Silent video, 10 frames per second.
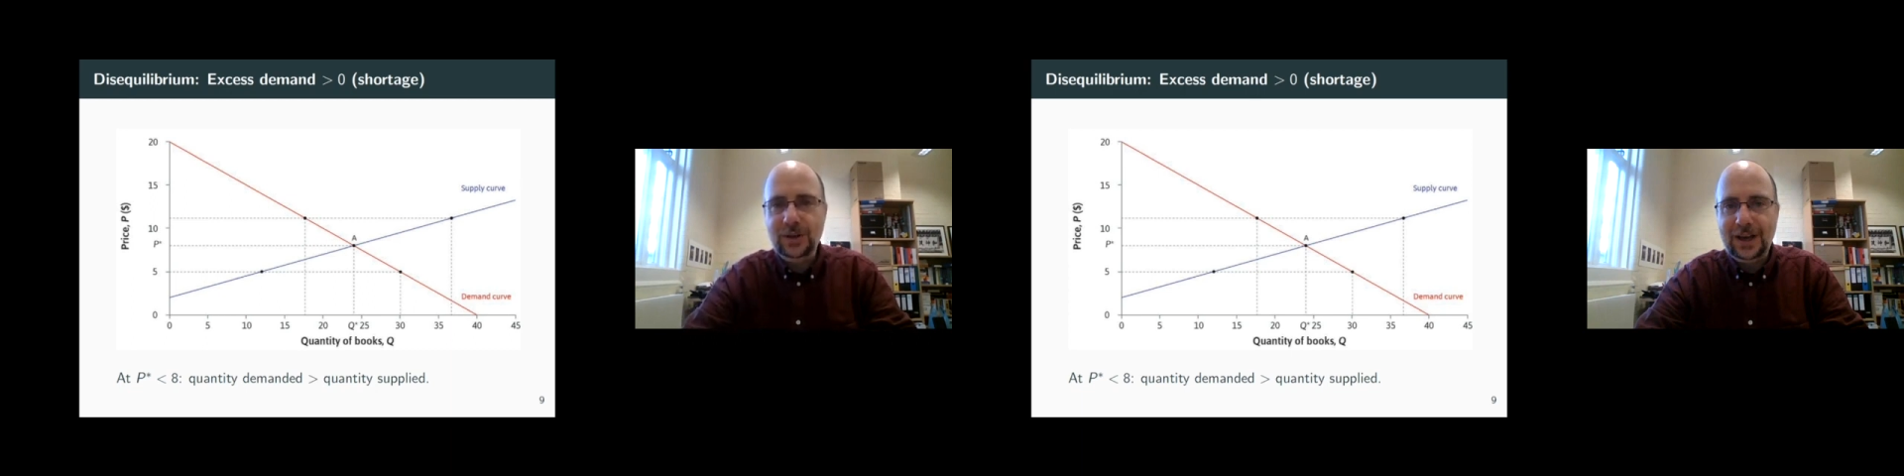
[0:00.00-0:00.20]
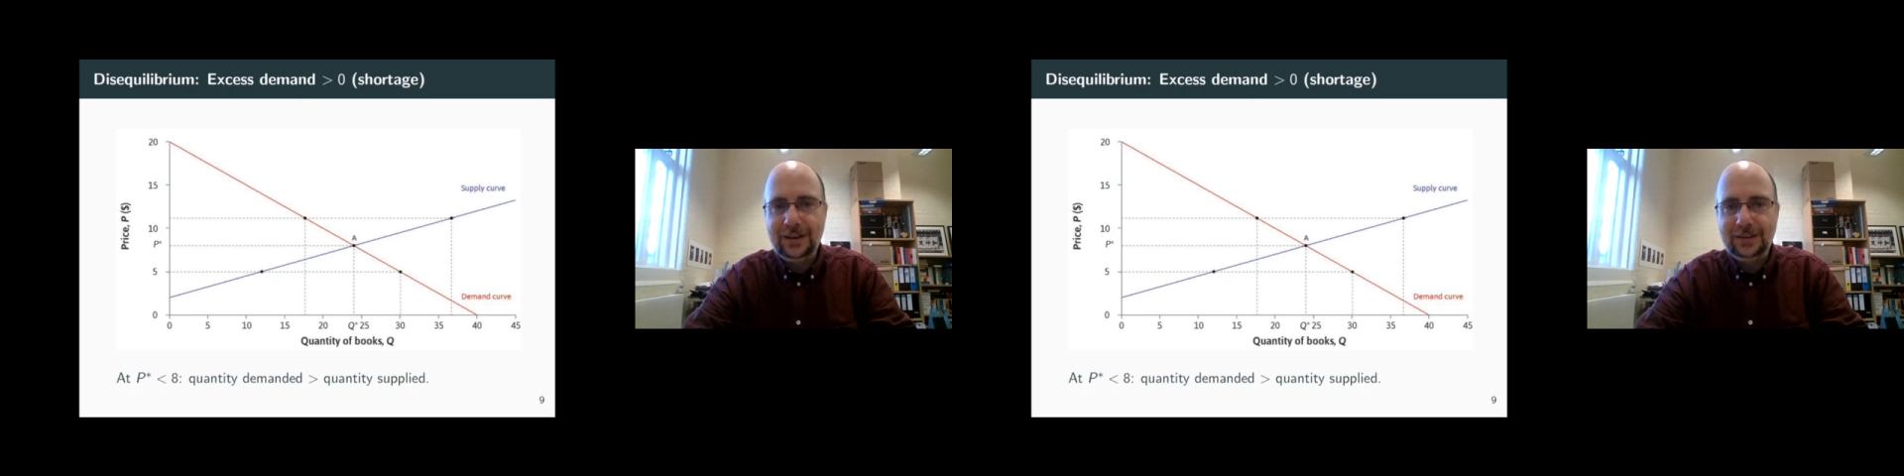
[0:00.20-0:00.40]

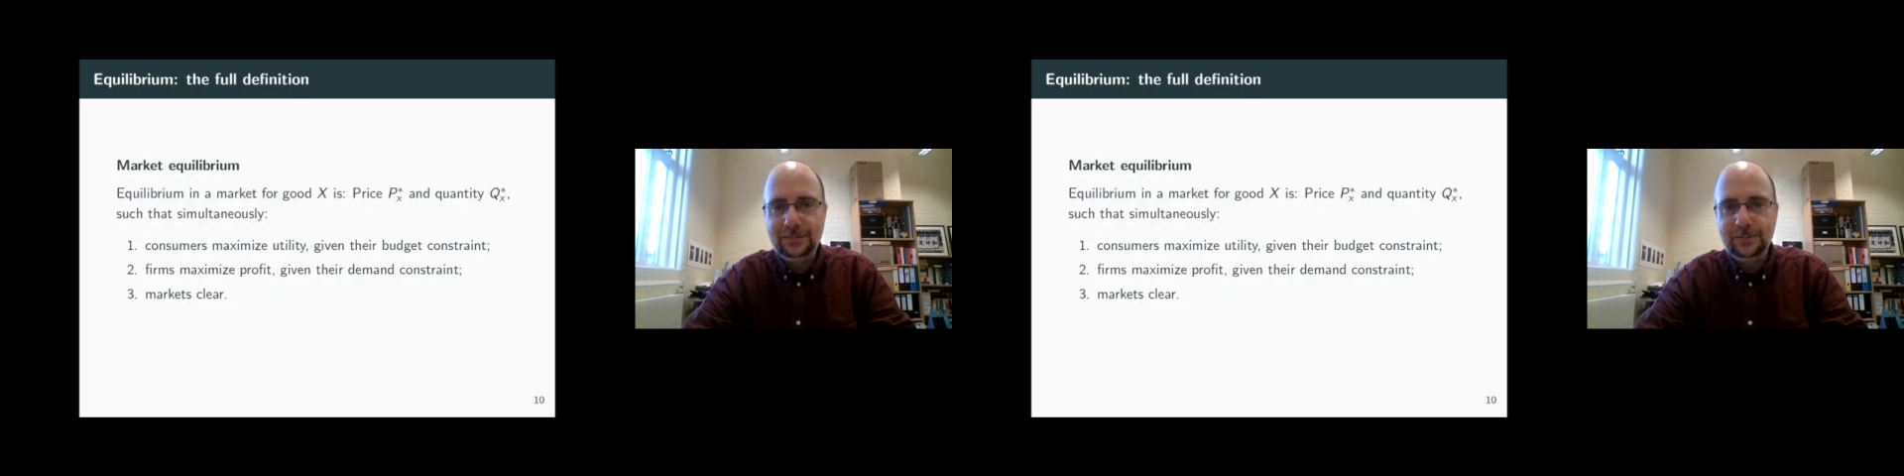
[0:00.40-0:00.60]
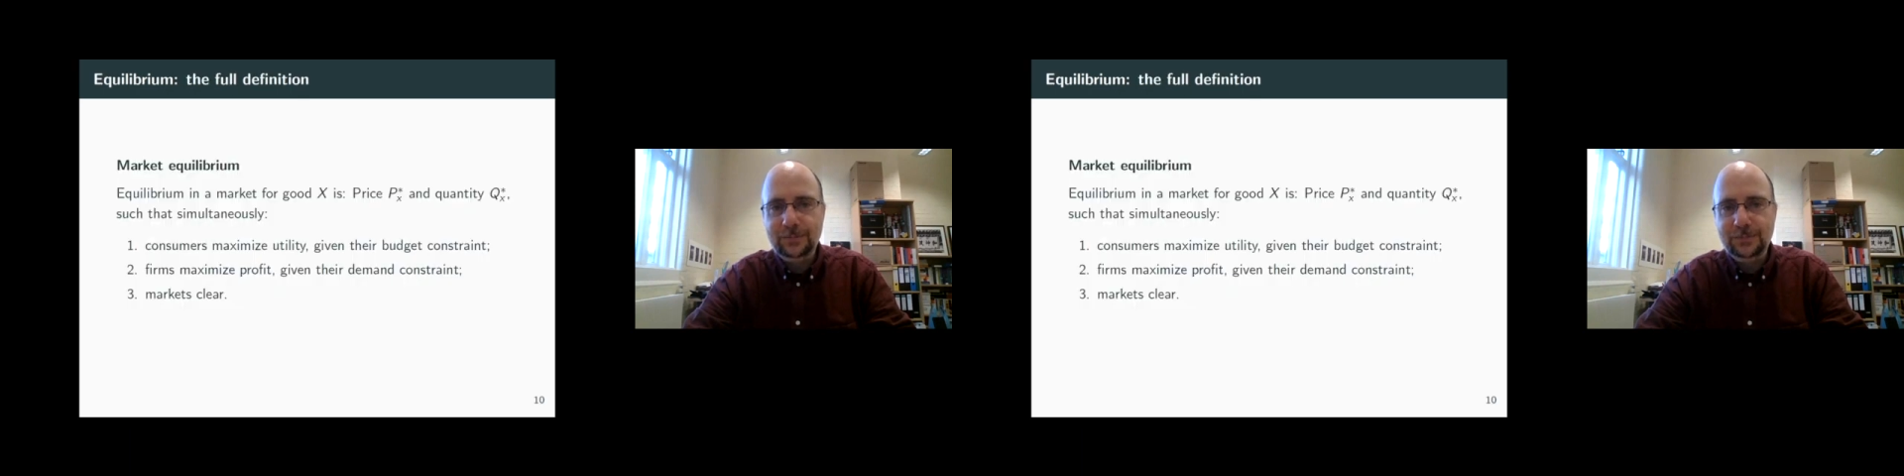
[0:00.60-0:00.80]
that.
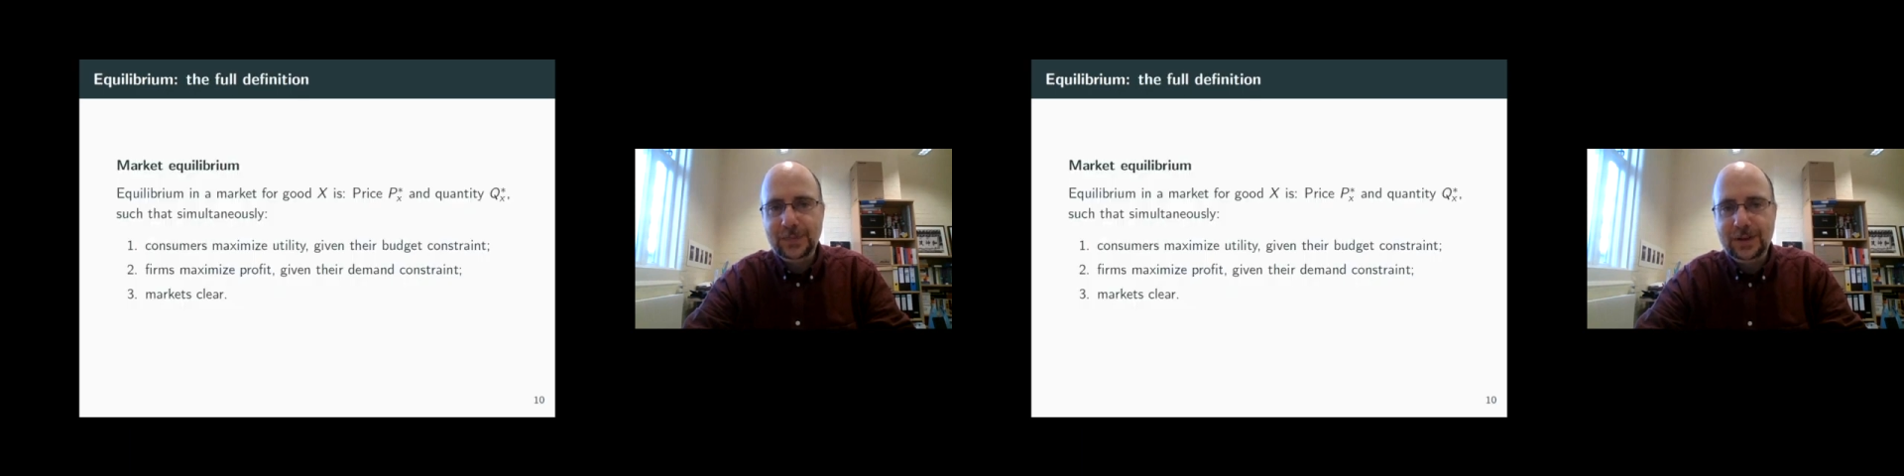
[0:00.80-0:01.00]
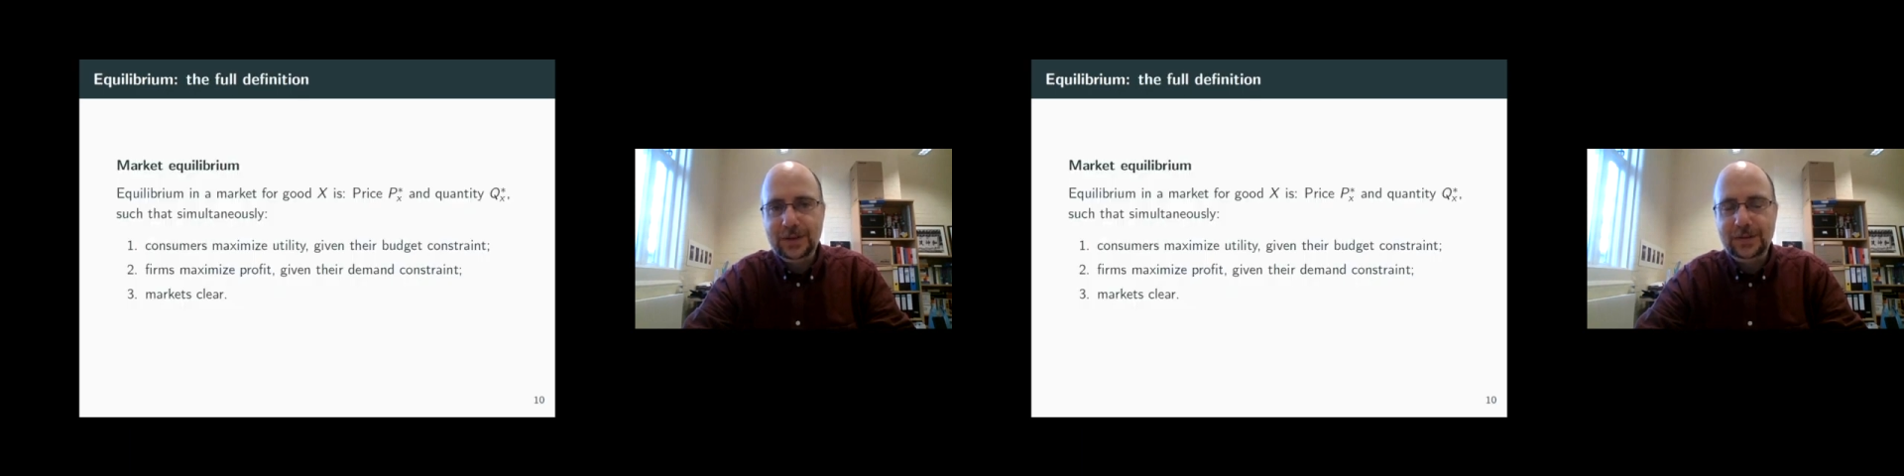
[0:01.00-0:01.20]

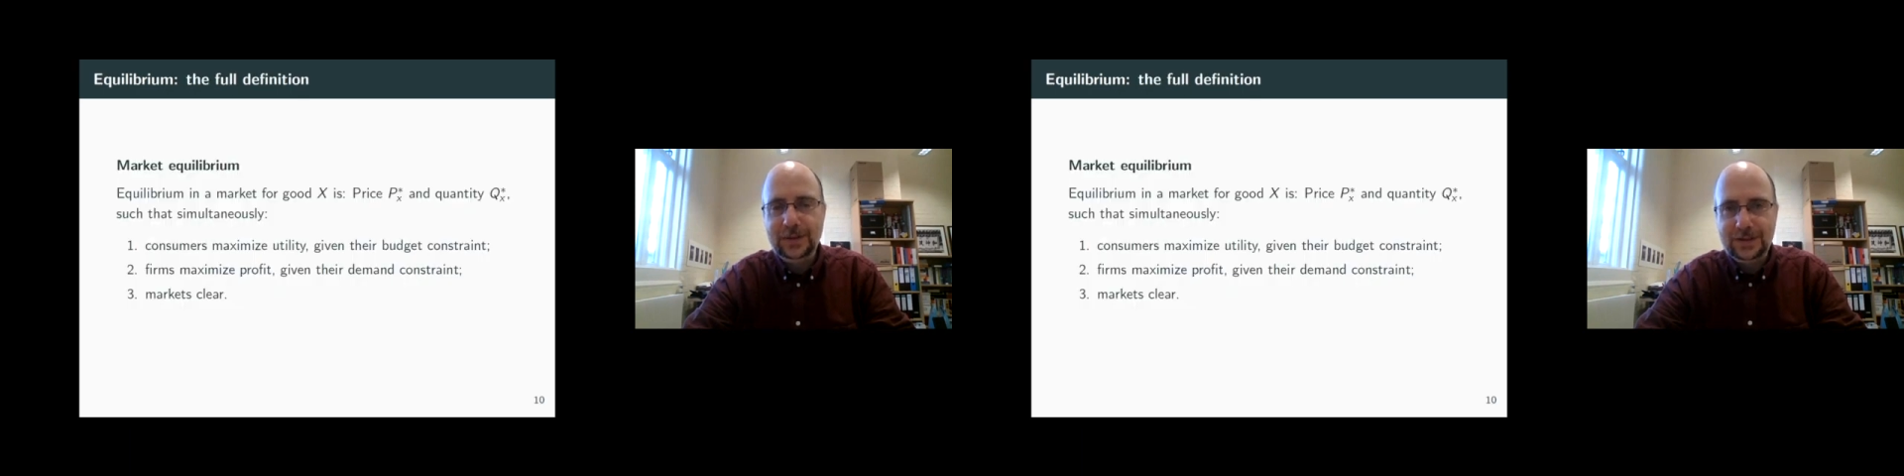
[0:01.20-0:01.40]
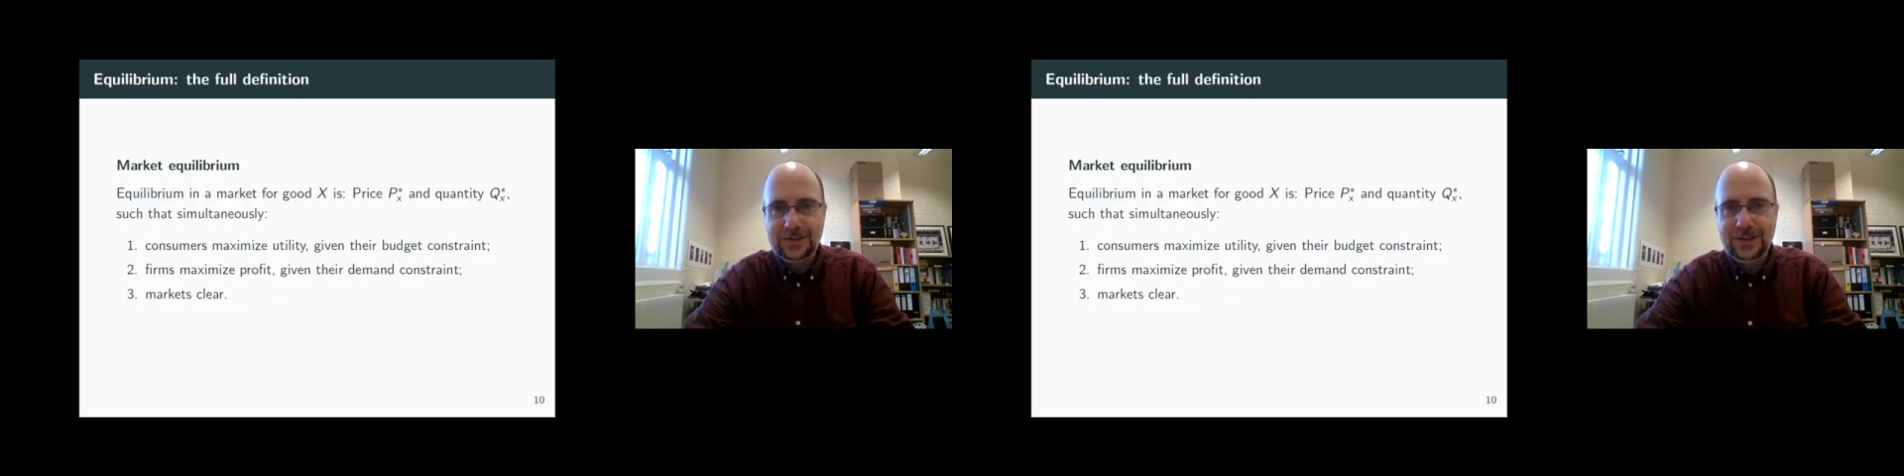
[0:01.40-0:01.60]

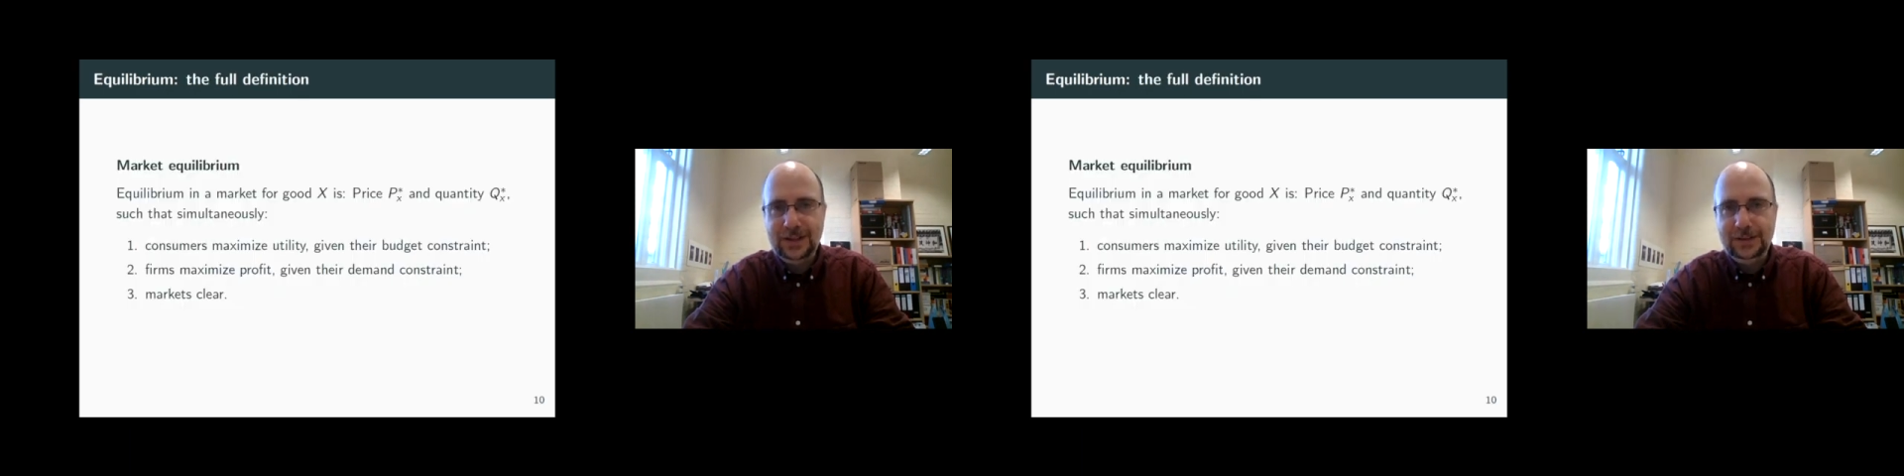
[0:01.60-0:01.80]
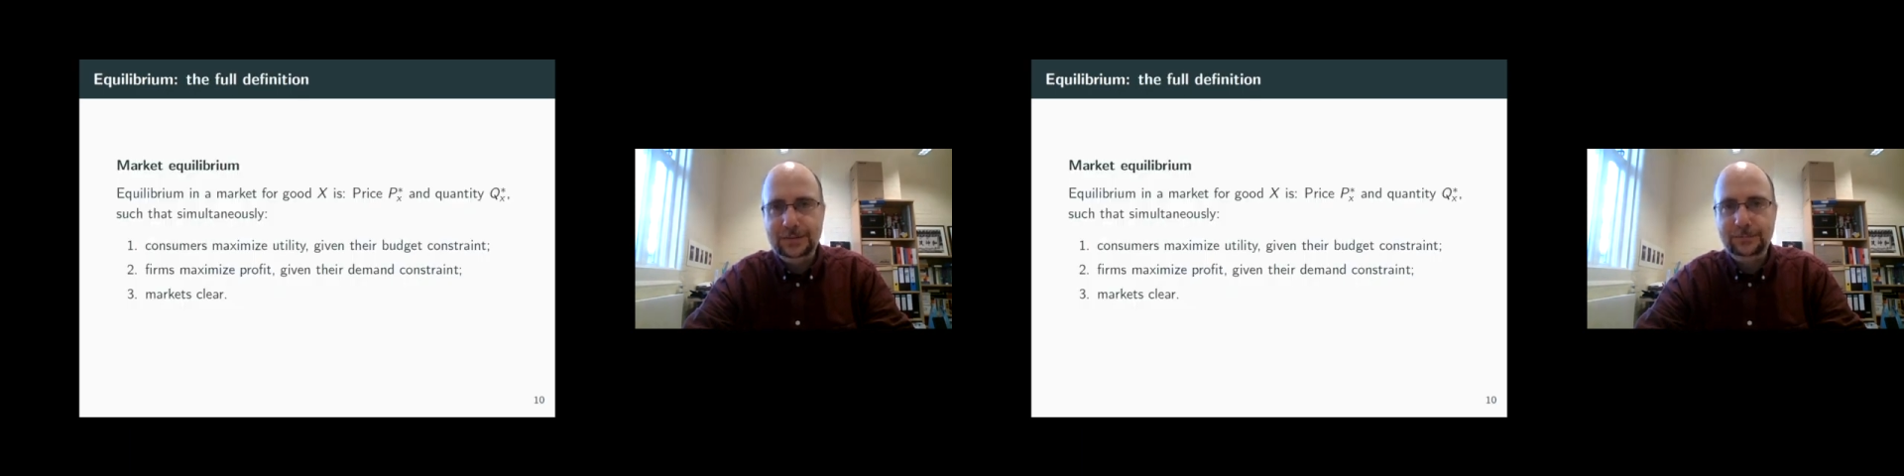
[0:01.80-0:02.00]
Let's see
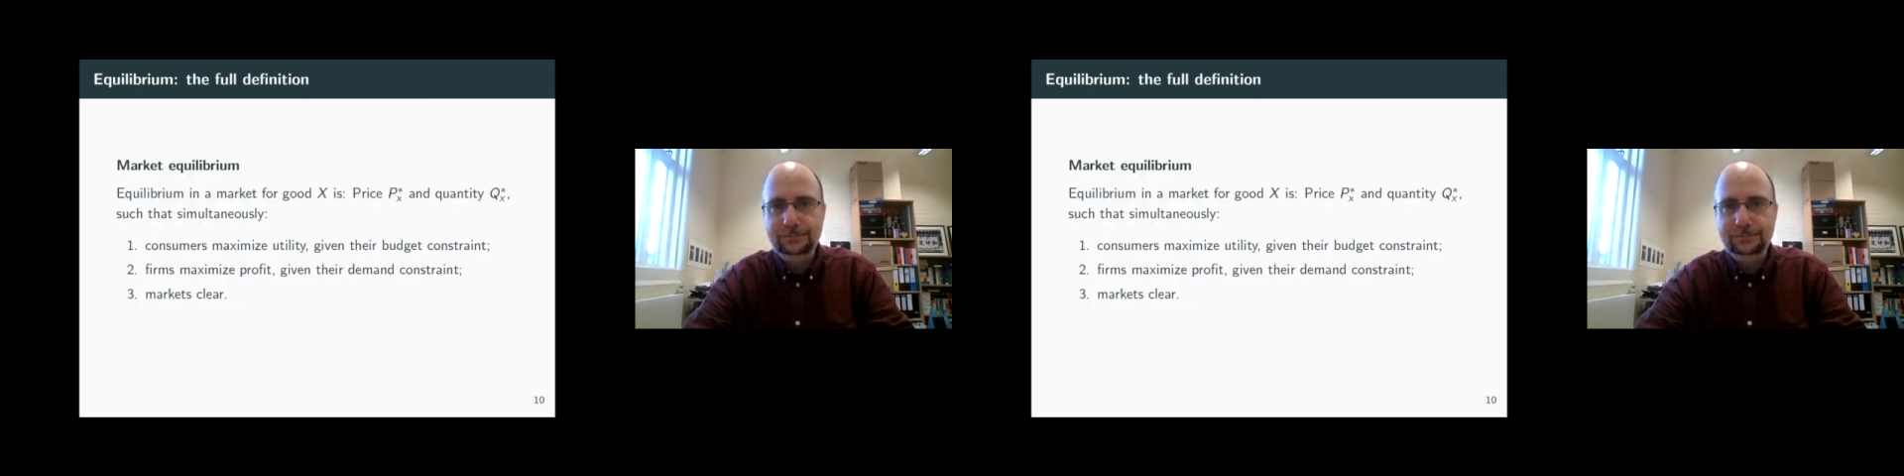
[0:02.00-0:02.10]
it.